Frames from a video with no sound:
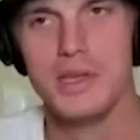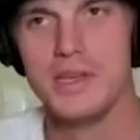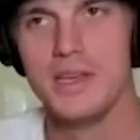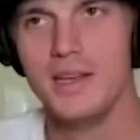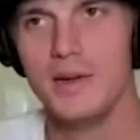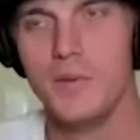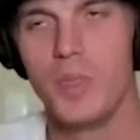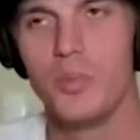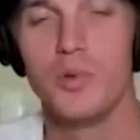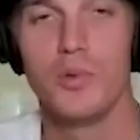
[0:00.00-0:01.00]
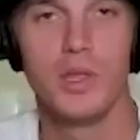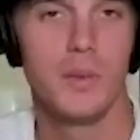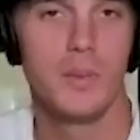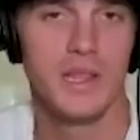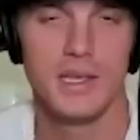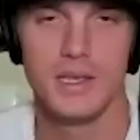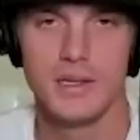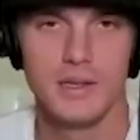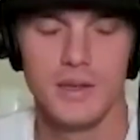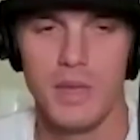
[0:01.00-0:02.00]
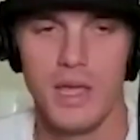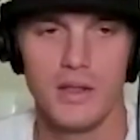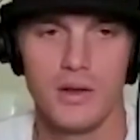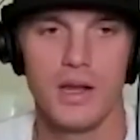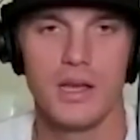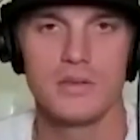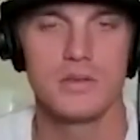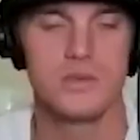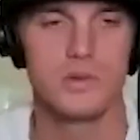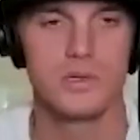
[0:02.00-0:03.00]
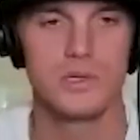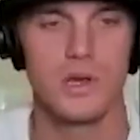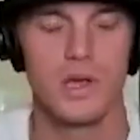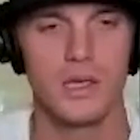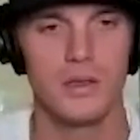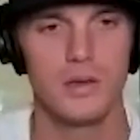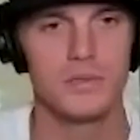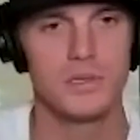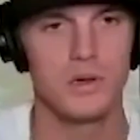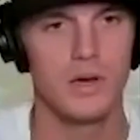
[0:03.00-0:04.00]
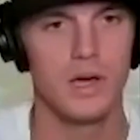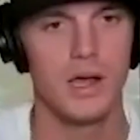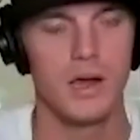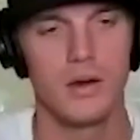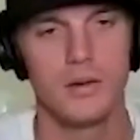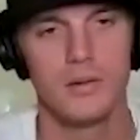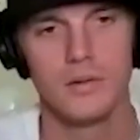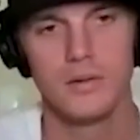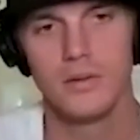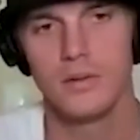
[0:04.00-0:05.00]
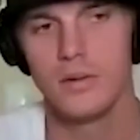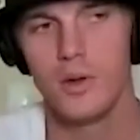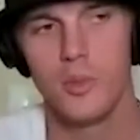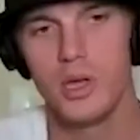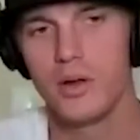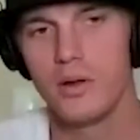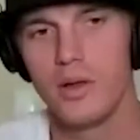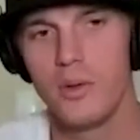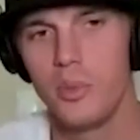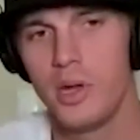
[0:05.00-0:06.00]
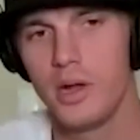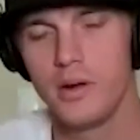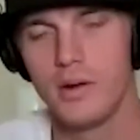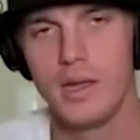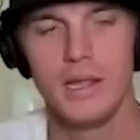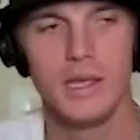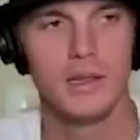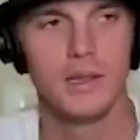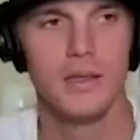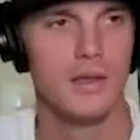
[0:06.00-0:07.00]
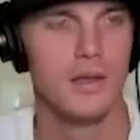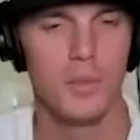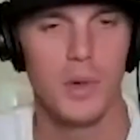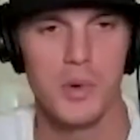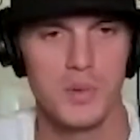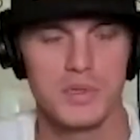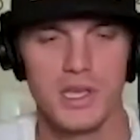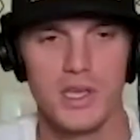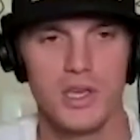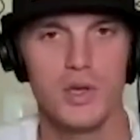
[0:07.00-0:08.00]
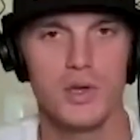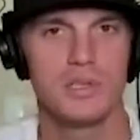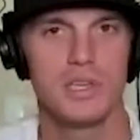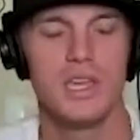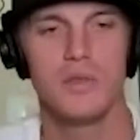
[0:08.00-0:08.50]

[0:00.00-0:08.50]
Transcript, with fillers: Um, but really, I mean, the the man in our house was George Strait. There was no higher. Yeah. No bigger, no better. And then my mom was a huge Keith